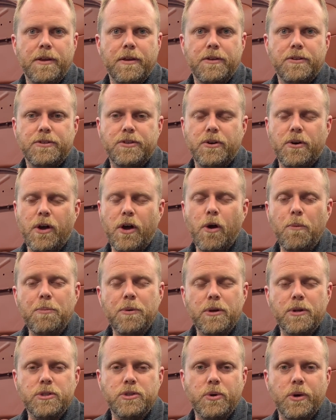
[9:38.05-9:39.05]
So I hope you
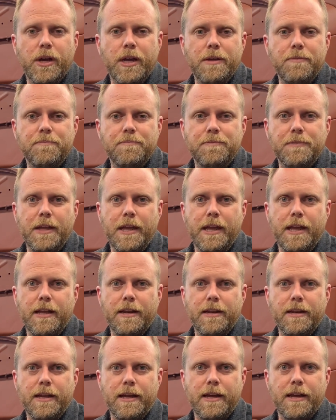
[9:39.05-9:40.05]
enjoy it,
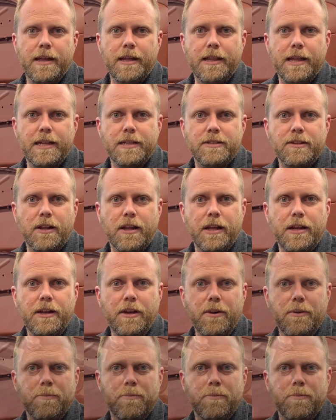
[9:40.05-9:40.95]
and that's all I know.